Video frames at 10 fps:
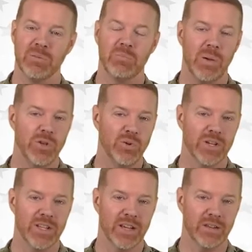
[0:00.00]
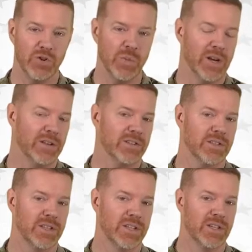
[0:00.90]
Maybe you can take a few minutes
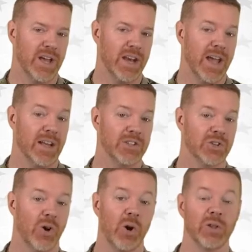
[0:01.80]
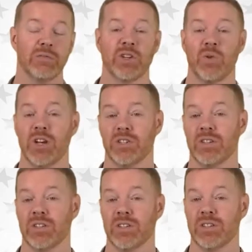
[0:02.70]
and answer all of the
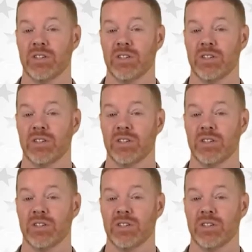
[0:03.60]
questions.